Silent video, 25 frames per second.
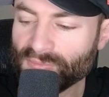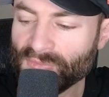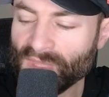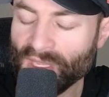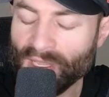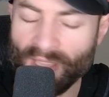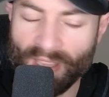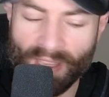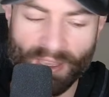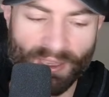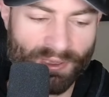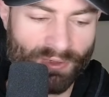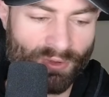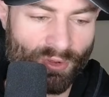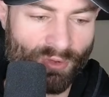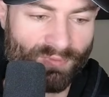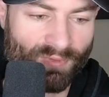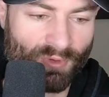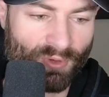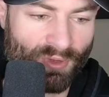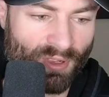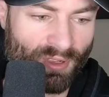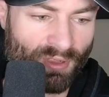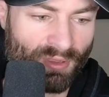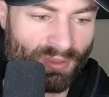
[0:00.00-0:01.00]
And
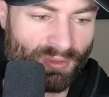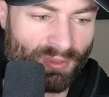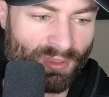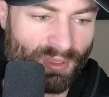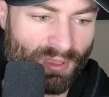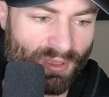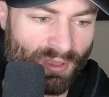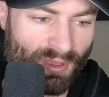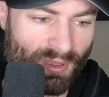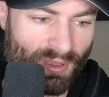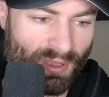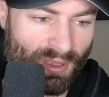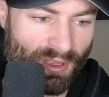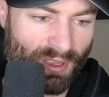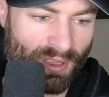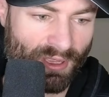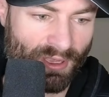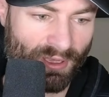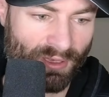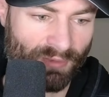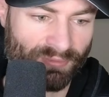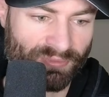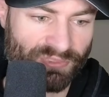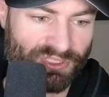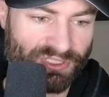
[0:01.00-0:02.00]
overall,
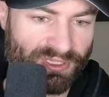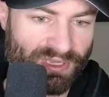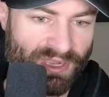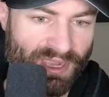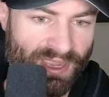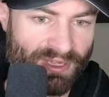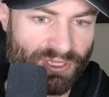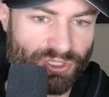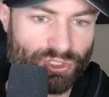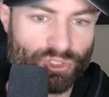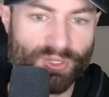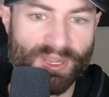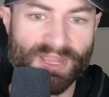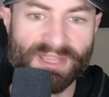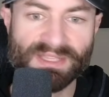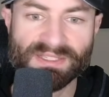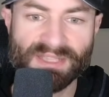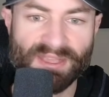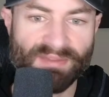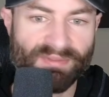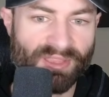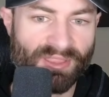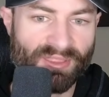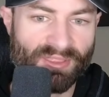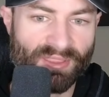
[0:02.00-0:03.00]
um, just kind of trace
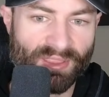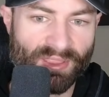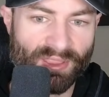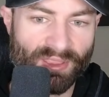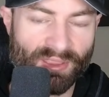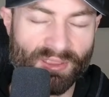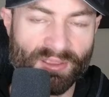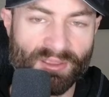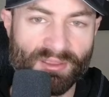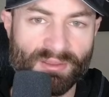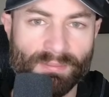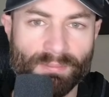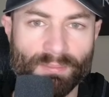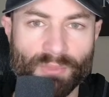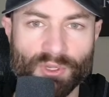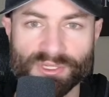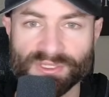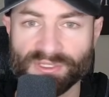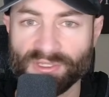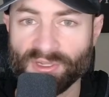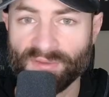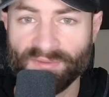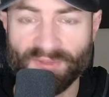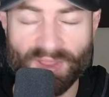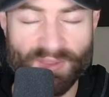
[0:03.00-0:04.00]
everything,
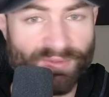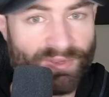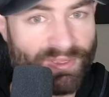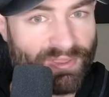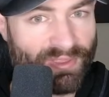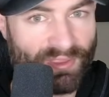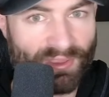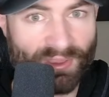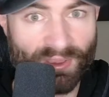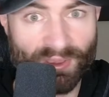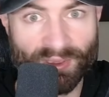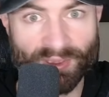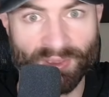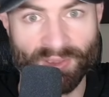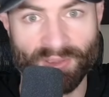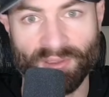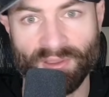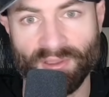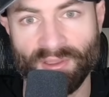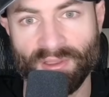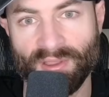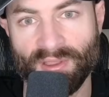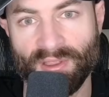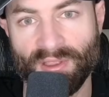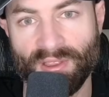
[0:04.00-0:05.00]
preserve everything,
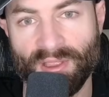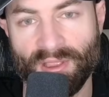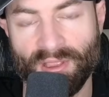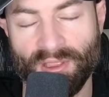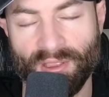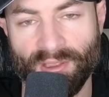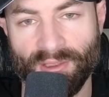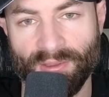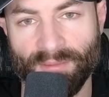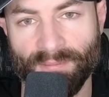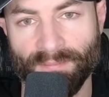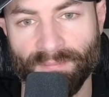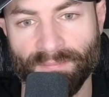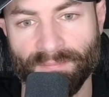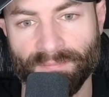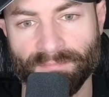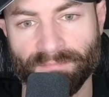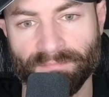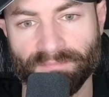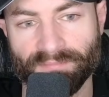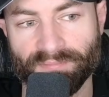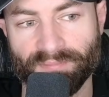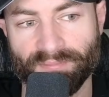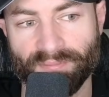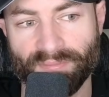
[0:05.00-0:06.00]
um,
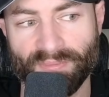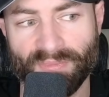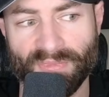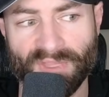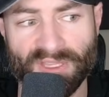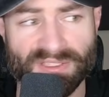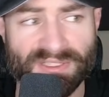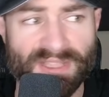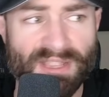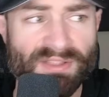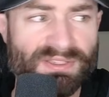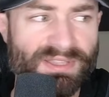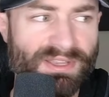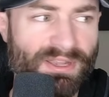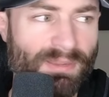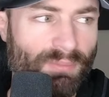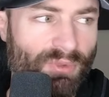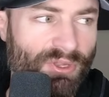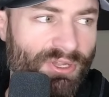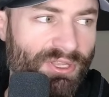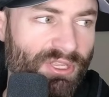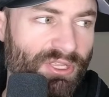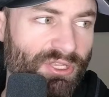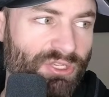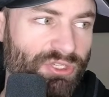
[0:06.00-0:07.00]
sounds like a
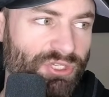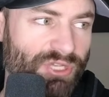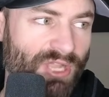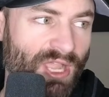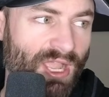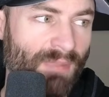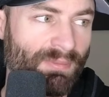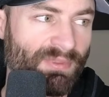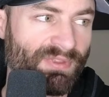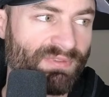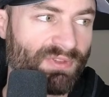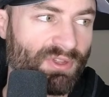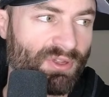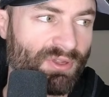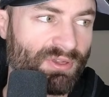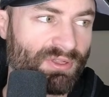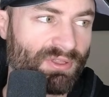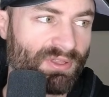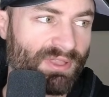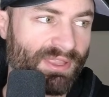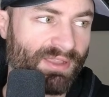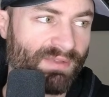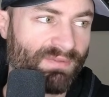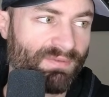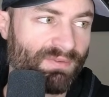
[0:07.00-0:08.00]
pretty good job if you're into
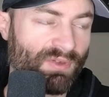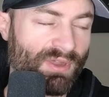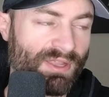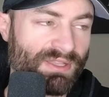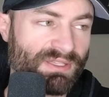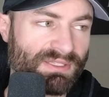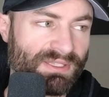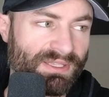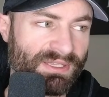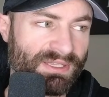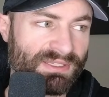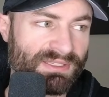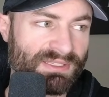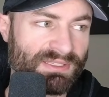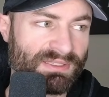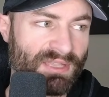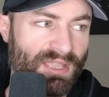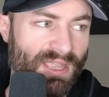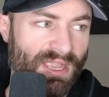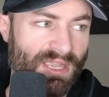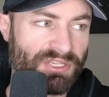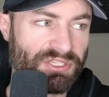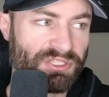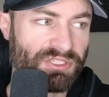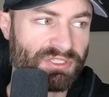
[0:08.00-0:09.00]
like forensics
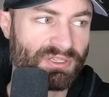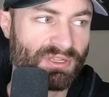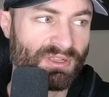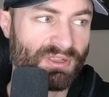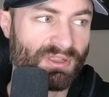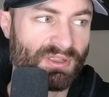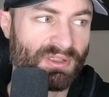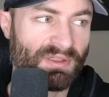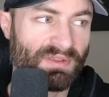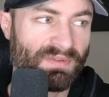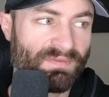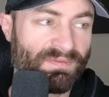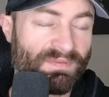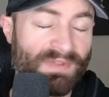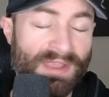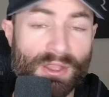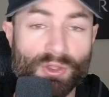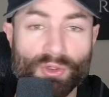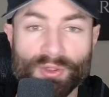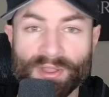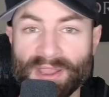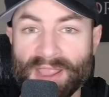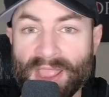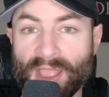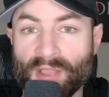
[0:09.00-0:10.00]
slash
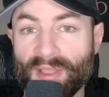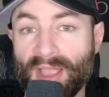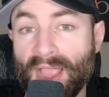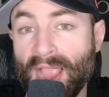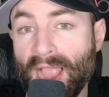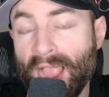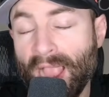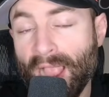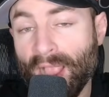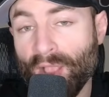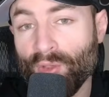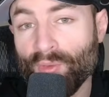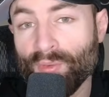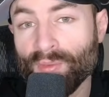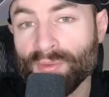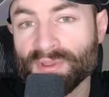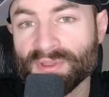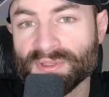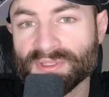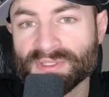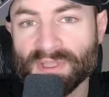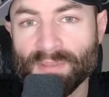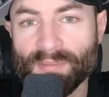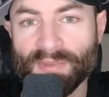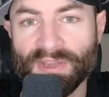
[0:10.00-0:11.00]
figuring out how
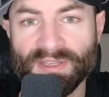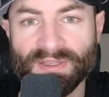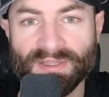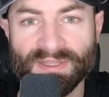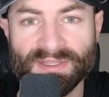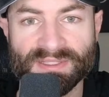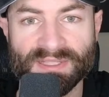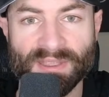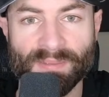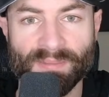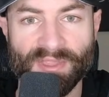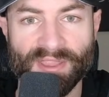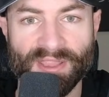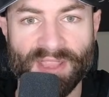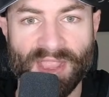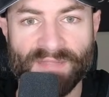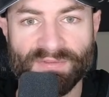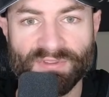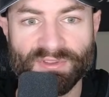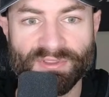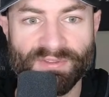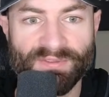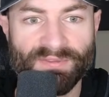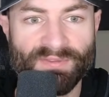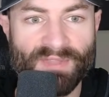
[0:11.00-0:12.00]
somebody did something
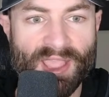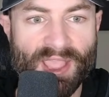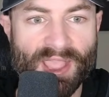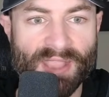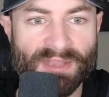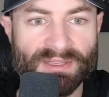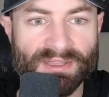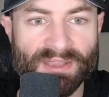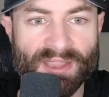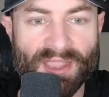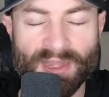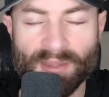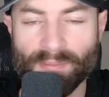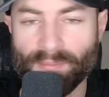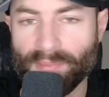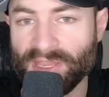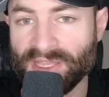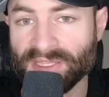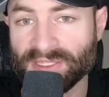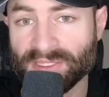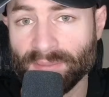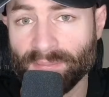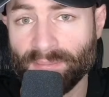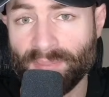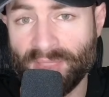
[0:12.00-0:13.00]
after the fact and kind of
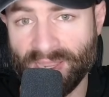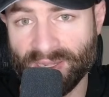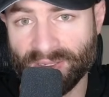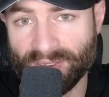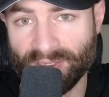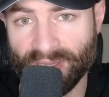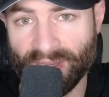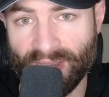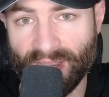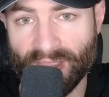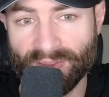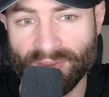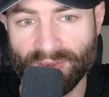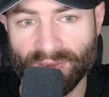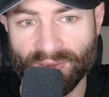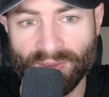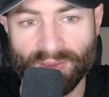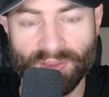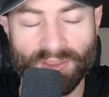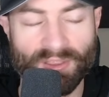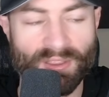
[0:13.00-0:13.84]
piece it back together.